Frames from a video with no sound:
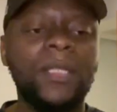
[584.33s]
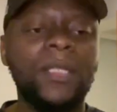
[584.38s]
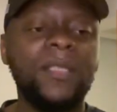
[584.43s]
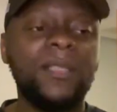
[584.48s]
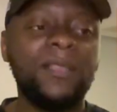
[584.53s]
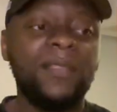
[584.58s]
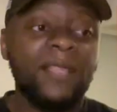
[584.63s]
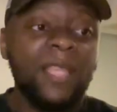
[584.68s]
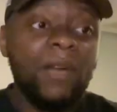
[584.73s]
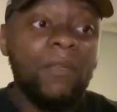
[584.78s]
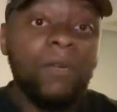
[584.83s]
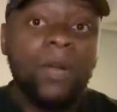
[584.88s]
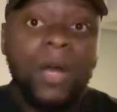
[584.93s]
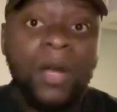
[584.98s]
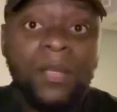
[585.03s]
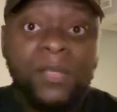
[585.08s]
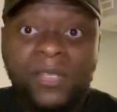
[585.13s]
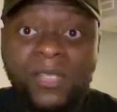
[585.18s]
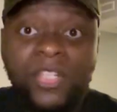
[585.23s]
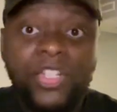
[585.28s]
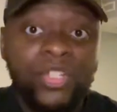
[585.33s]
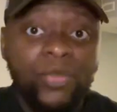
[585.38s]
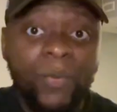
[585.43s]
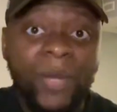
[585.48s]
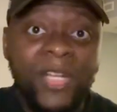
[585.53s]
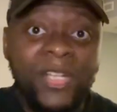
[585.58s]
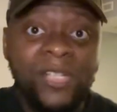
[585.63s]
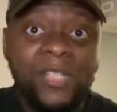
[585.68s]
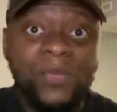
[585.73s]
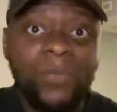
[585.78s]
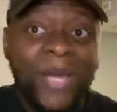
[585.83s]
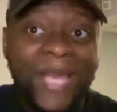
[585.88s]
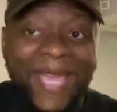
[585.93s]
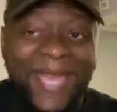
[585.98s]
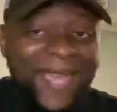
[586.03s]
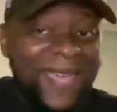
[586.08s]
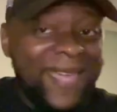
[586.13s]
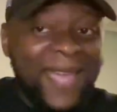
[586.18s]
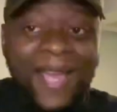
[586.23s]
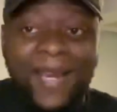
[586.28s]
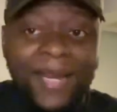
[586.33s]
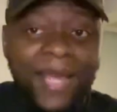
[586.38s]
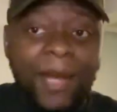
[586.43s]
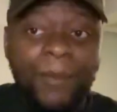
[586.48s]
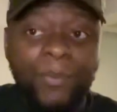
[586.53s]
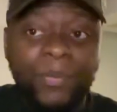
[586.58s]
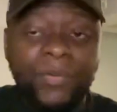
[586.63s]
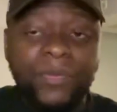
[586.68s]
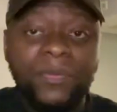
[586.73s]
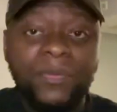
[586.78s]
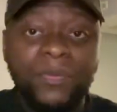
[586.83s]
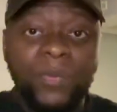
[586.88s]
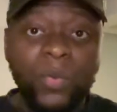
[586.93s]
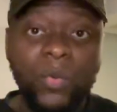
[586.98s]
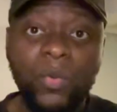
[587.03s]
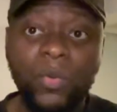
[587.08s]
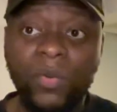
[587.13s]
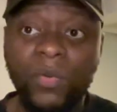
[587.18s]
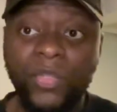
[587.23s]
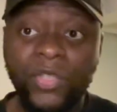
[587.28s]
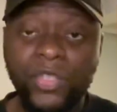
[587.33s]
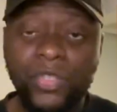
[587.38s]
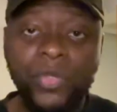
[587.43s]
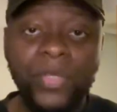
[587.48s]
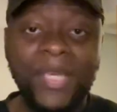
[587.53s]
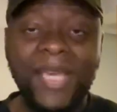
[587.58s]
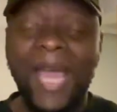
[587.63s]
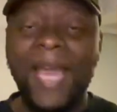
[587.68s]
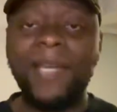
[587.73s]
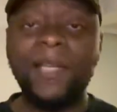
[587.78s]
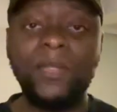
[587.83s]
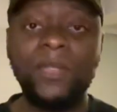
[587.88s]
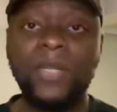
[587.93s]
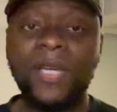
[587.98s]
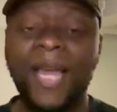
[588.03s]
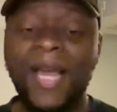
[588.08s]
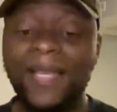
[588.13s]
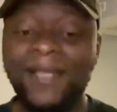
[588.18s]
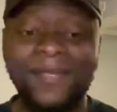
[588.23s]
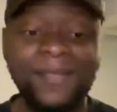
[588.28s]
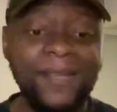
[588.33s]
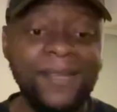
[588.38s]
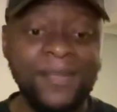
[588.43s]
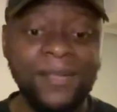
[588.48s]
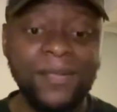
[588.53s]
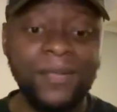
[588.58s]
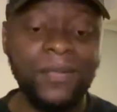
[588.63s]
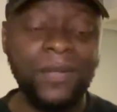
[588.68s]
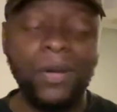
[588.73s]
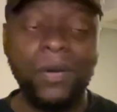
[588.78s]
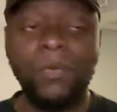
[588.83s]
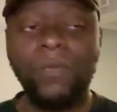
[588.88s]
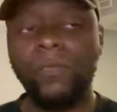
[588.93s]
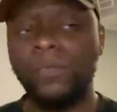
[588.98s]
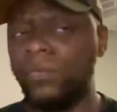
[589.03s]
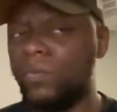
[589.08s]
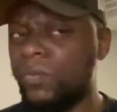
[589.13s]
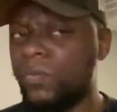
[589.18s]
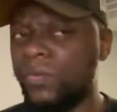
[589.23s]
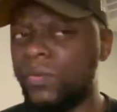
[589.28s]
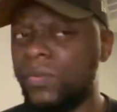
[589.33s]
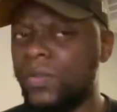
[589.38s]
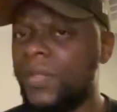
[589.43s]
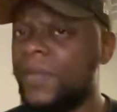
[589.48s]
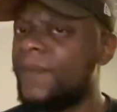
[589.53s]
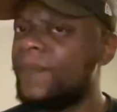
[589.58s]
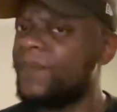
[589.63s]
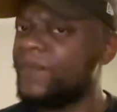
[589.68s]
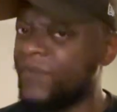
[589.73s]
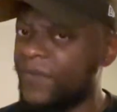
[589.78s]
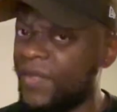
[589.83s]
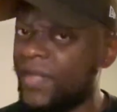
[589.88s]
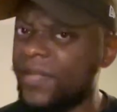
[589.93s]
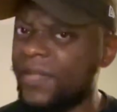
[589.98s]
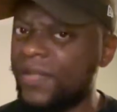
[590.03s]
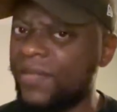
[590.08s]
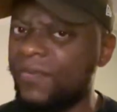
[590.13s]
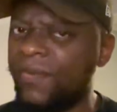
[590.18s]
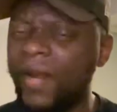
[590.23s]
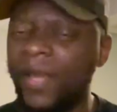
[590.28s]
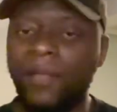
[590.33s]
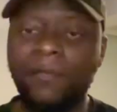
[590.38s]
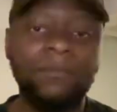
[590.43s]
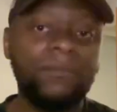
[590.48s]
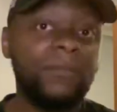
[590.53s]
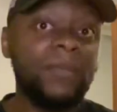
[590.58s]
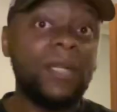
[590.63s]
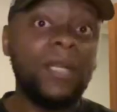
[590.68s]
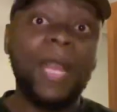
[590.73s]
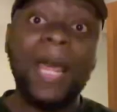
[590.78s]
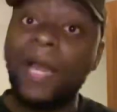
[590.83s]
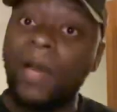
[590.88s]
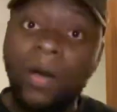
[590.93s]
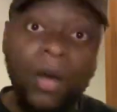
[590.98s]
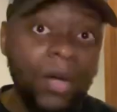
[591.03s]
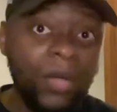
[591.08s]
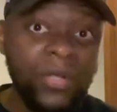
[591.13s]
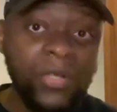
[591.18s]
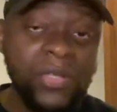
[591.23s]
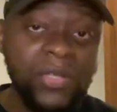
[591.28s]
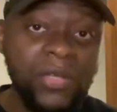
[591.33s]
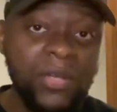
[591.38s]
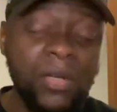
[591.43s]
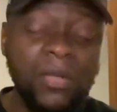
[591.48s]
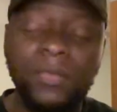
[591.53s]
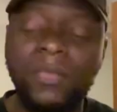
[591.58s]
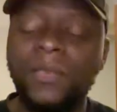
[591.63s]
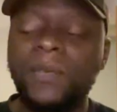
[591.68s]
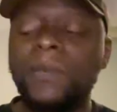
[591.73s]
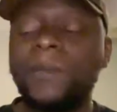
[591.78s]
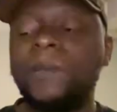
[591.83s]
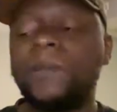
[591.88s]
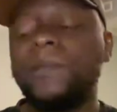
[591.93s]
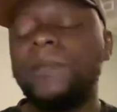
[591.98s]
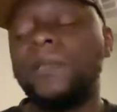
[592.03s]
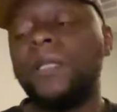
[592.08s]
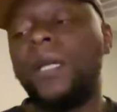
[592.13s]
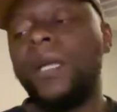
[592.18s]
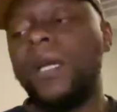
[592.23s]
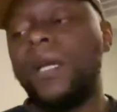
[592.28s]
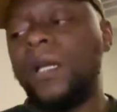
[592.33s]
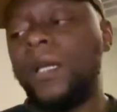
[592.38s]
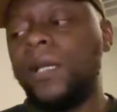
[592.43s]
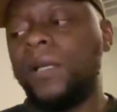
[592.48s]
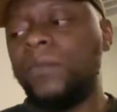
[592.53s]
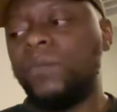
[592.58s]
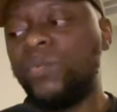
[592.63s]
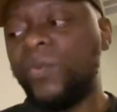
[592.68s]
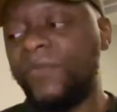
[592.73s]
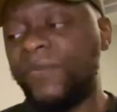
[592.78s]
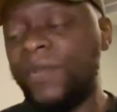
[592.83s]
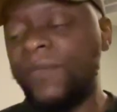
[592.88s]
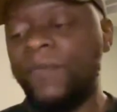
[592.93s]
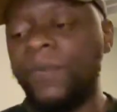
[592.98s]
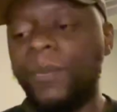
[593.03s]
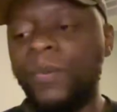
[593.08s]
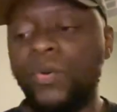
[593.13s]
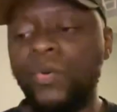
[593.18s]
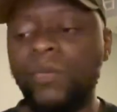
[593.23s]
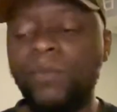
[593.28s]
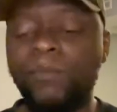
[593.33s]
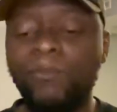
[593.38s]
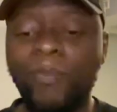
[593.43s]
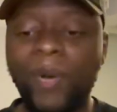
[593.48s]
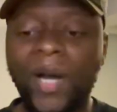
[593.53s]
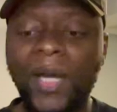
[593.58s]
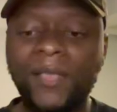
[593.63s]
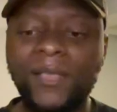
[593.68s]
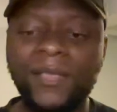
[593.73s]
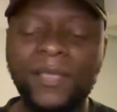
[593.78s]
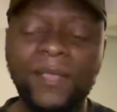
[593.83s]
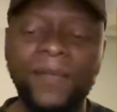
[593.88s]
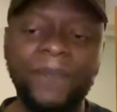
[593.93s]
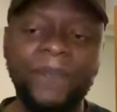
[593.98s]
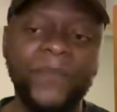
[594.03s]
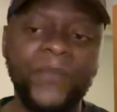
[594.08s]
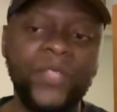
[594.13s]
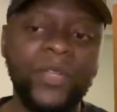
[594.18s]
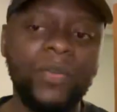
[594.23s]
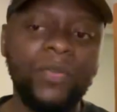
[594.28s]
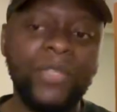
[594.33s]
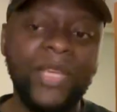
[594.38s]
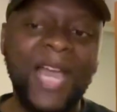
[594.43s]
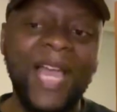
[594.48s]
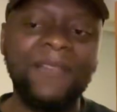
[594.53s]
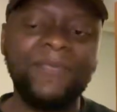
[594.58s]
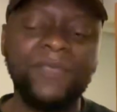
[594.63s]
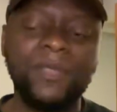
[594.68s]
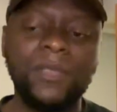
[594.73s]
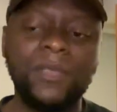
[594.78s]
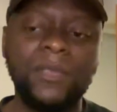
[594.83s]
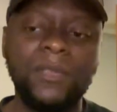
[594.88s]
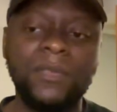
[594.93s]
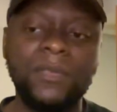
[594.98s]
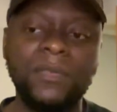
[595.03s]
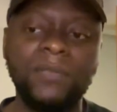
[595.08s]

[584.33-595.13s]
there are situations where it can happen, or you can look at a season and go, oh, this is great. Like Arne Slot with Liverpool, but, you have to